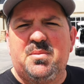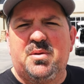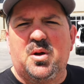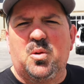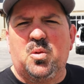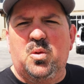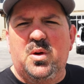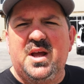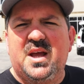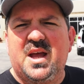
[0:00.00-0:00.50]
but a
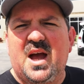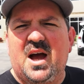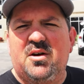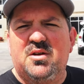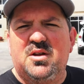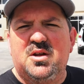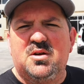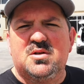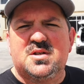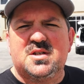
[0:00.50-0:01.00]
week
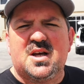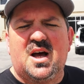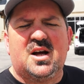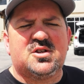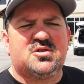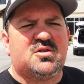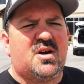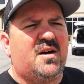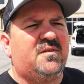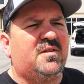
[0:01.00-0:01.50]
out in Utah
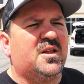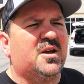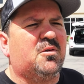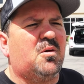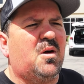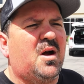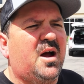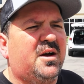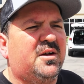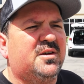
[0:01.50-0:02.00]
traveling
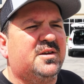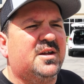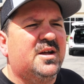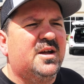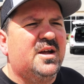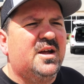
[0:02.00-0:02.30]
around.